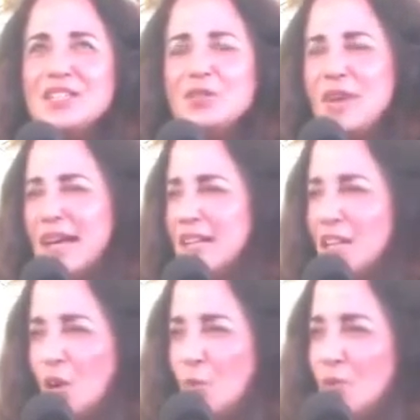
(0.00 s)
So
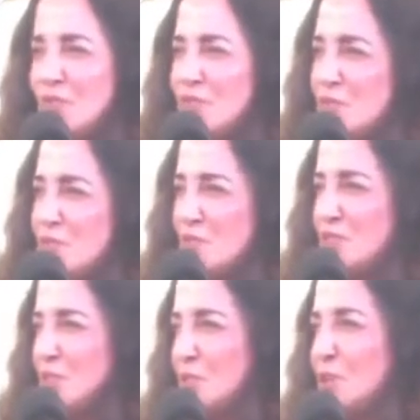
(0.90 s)
Natalie Goldberg, for those of you
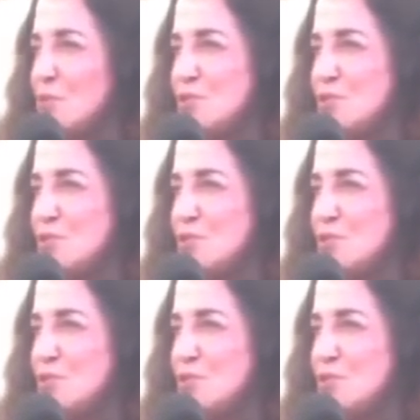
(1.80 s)
that don't